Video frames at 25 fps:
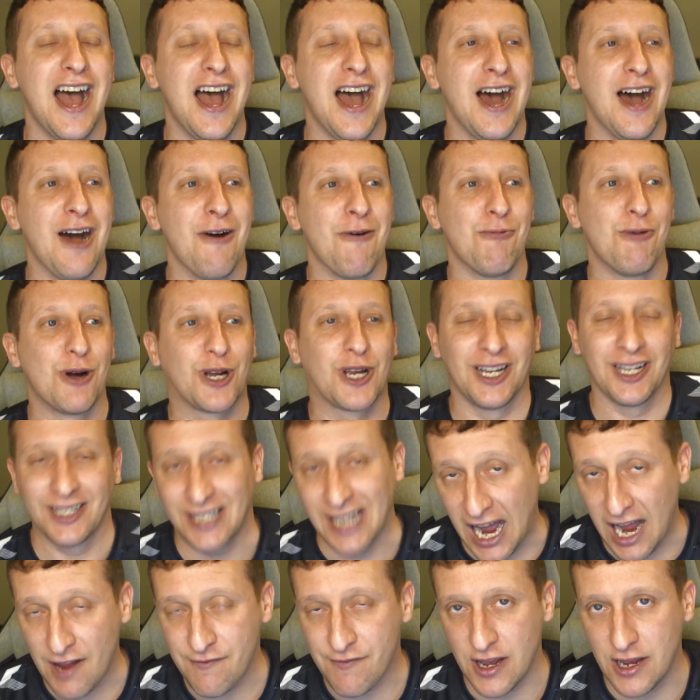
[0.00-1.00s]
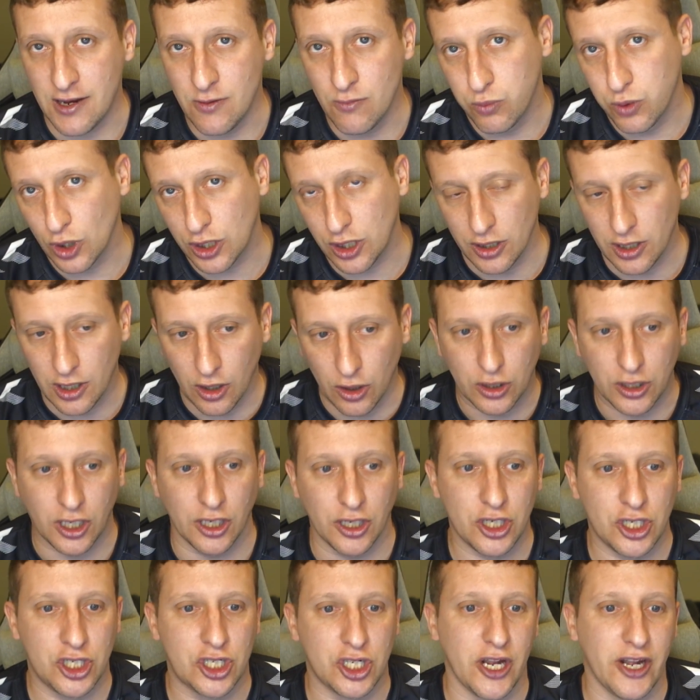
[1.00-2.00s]
we're going to dive in. We're going to look at
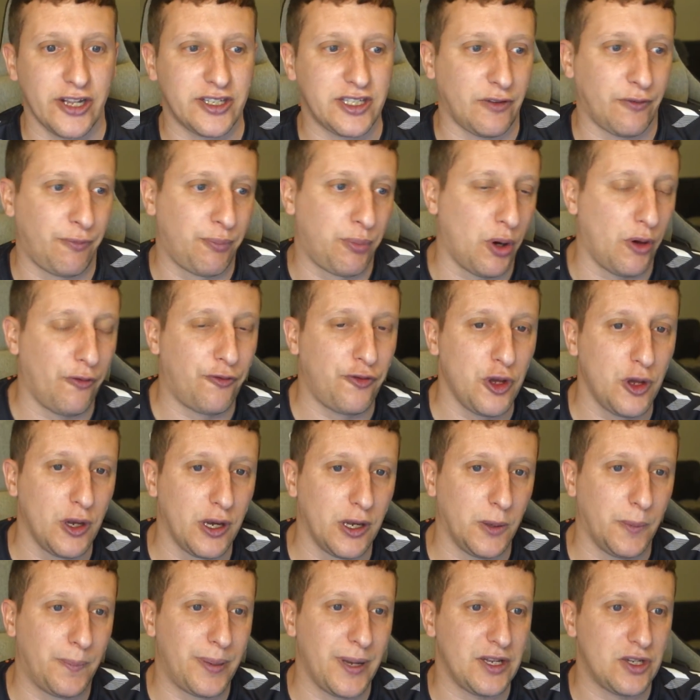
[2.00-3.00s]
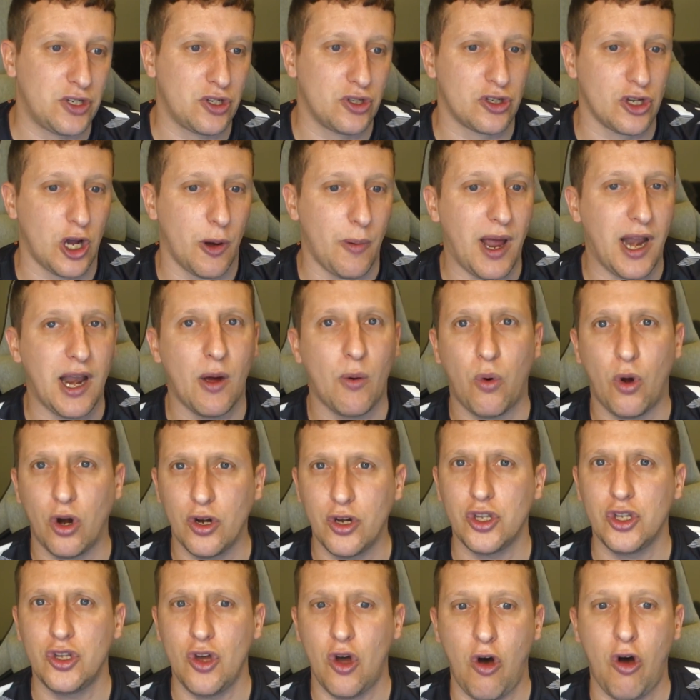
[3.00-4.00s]
the shirts. I've put a few little pictures up and I
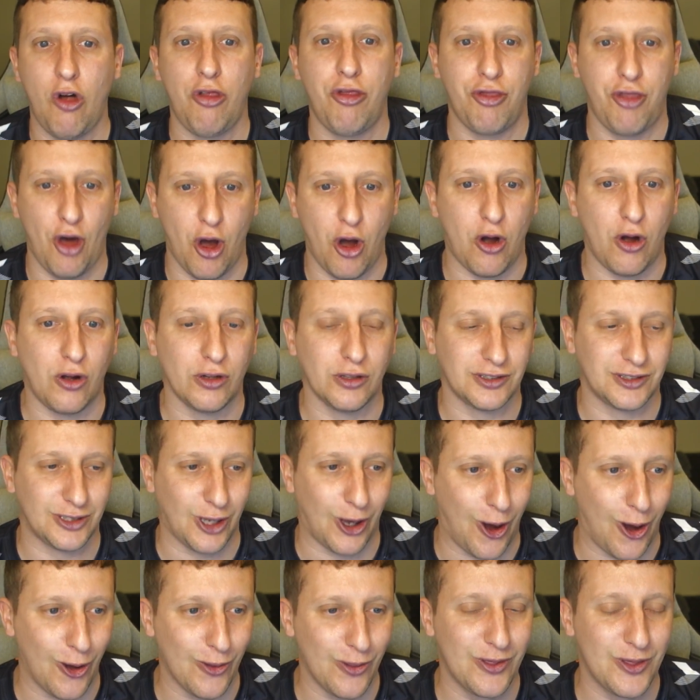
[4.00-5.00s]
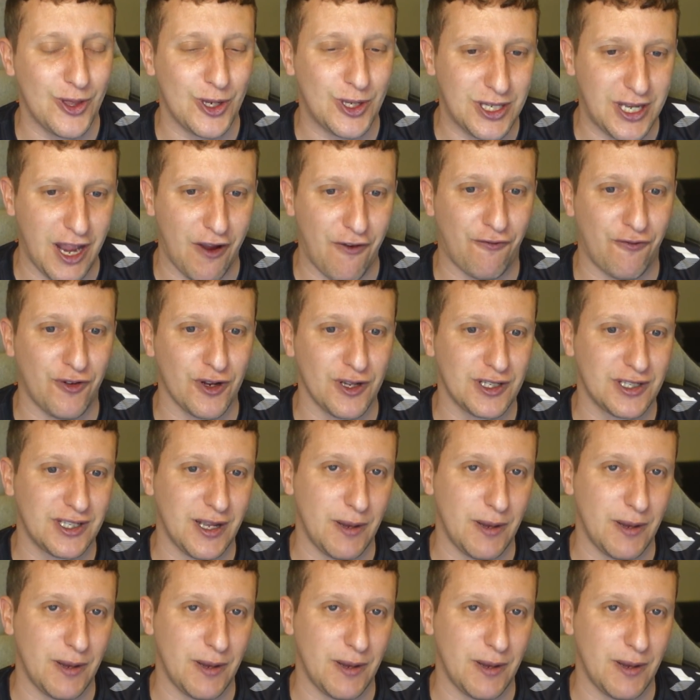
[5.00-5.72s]
want your thoughts on the difference in